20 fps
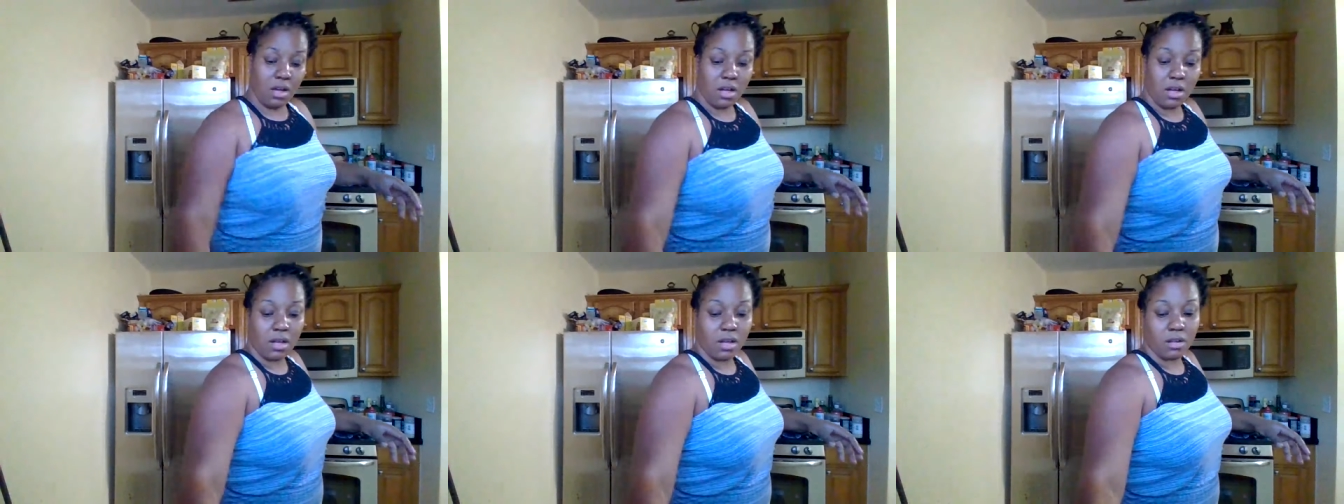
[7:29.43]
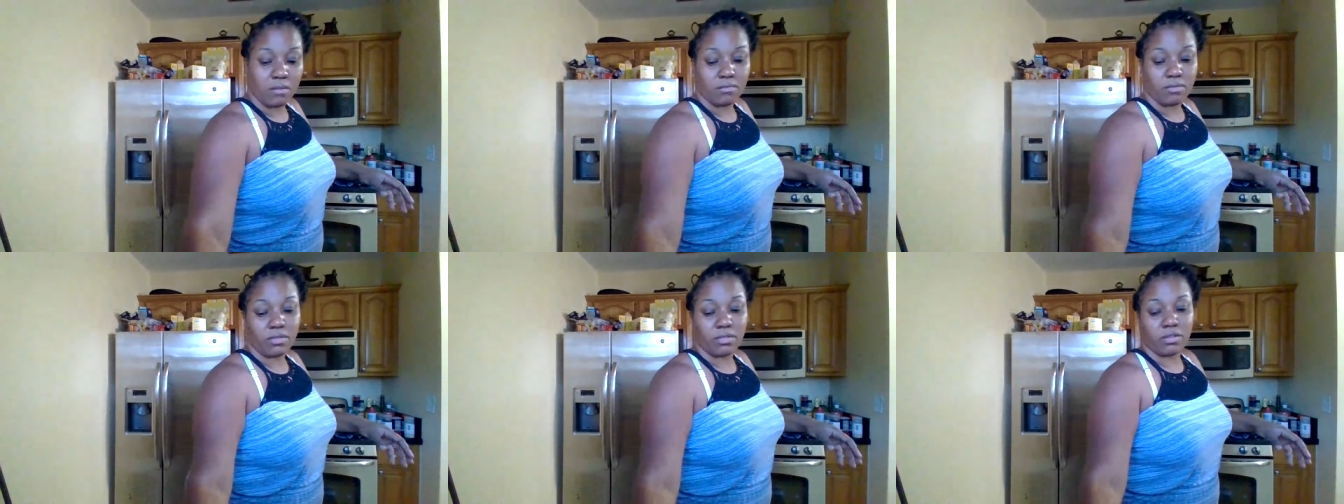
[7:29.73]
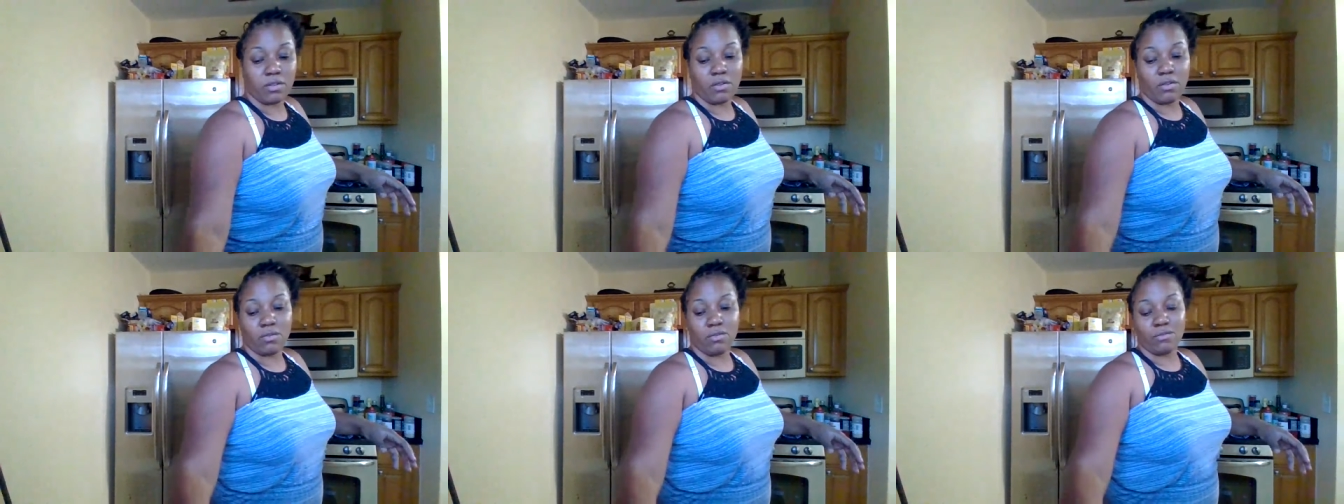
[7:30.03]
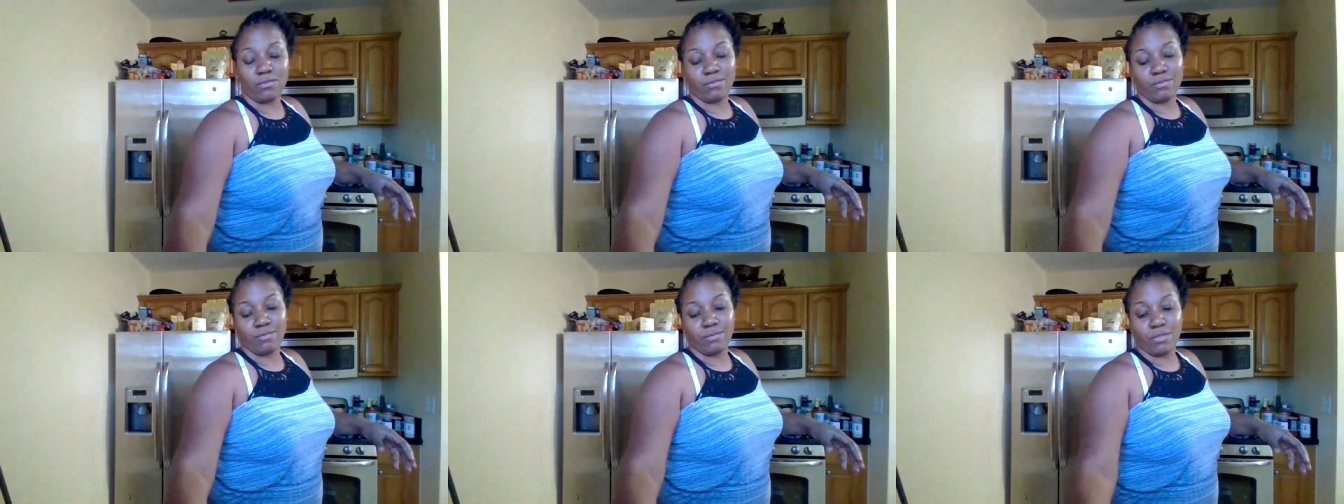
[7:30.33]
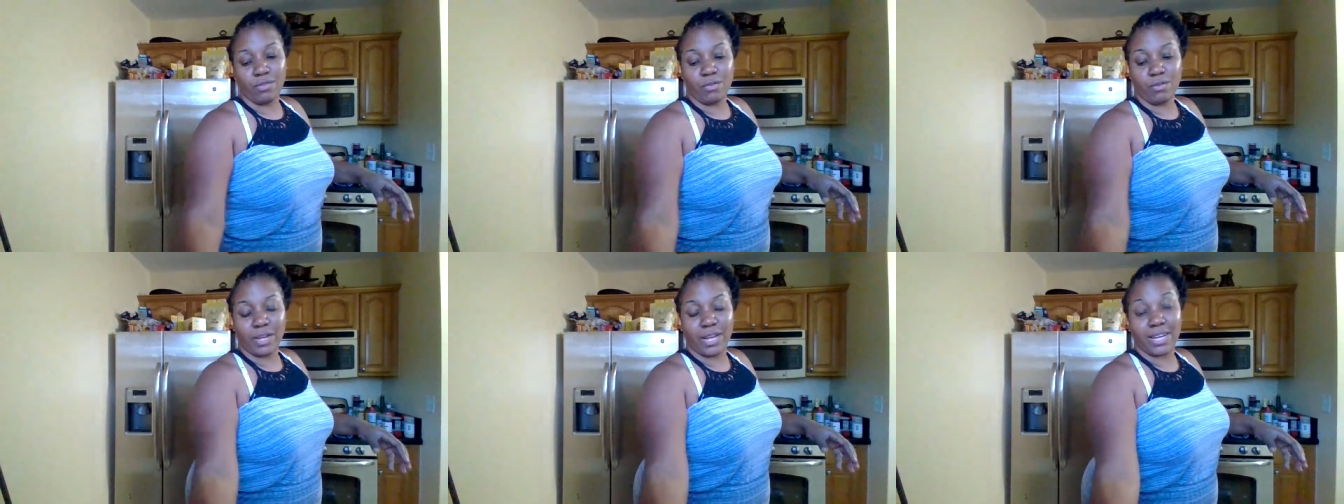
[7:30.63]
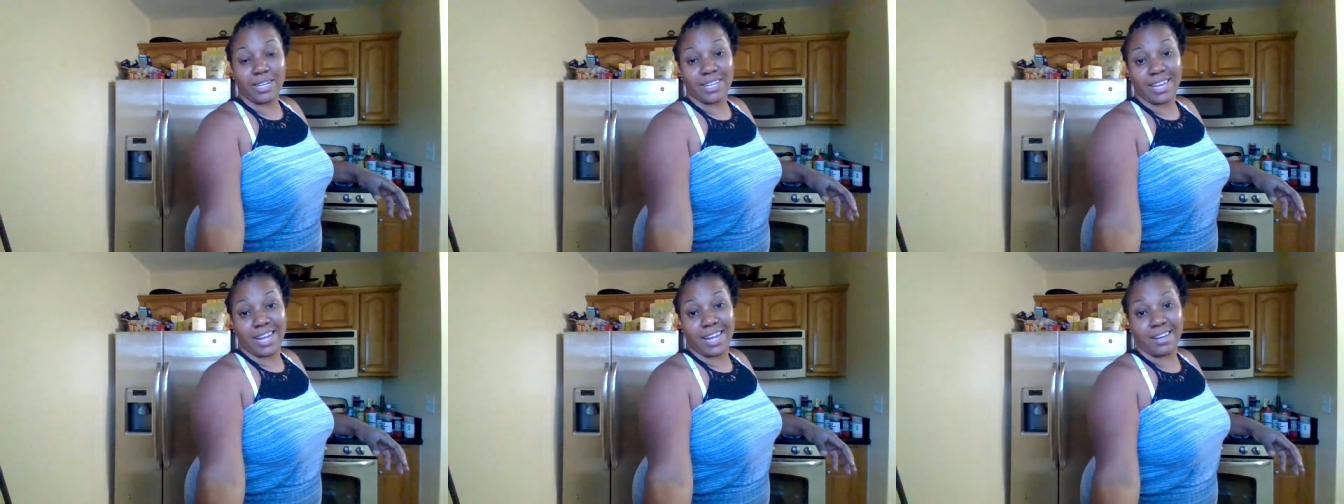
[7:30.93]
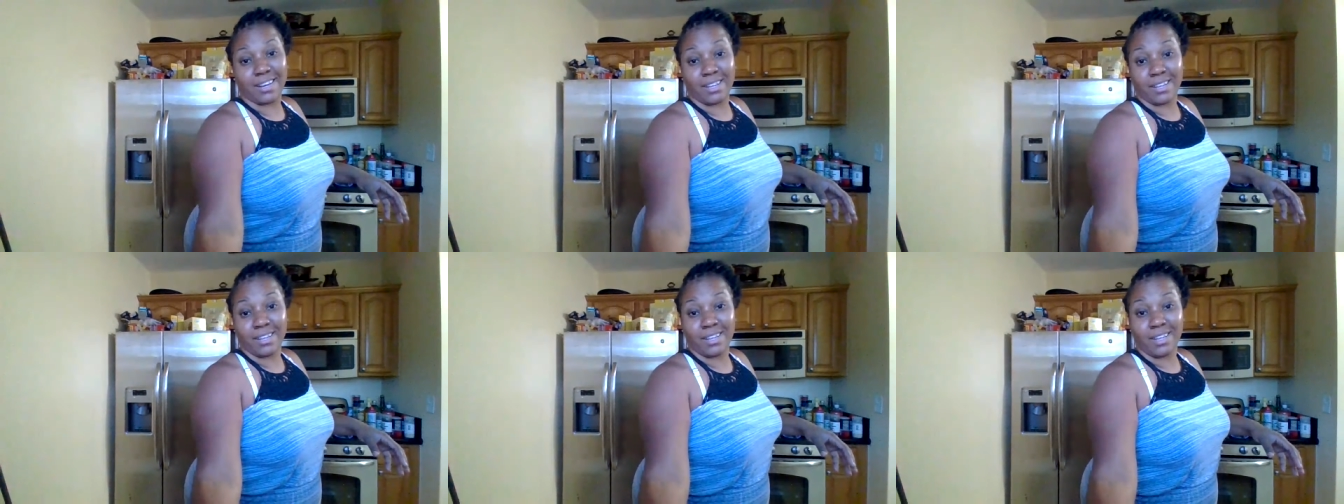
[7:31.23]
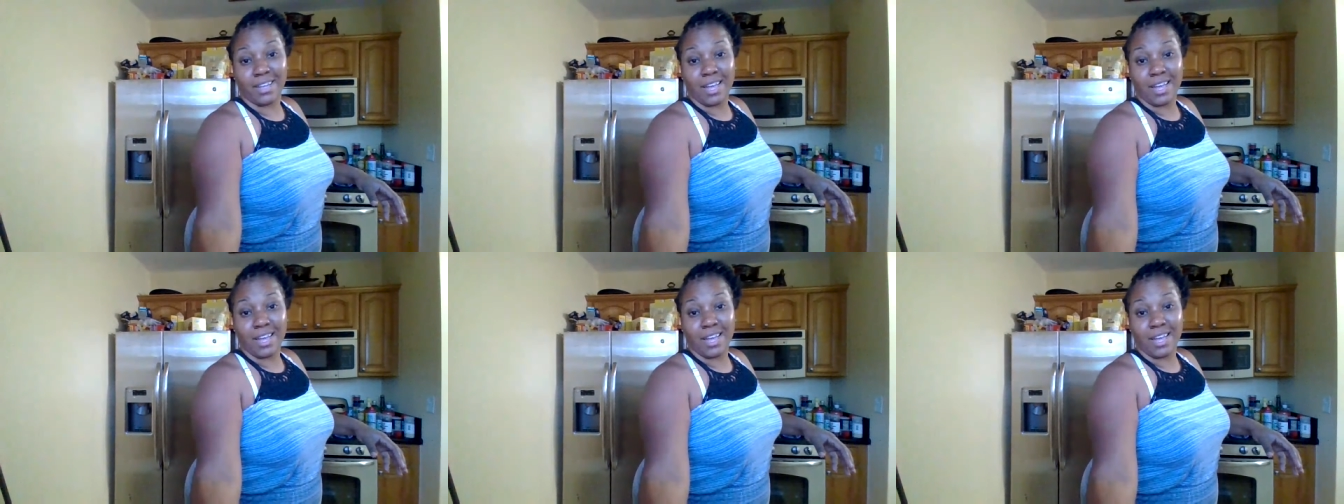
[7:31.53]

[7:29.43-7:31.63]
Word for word: Um, so you'll get that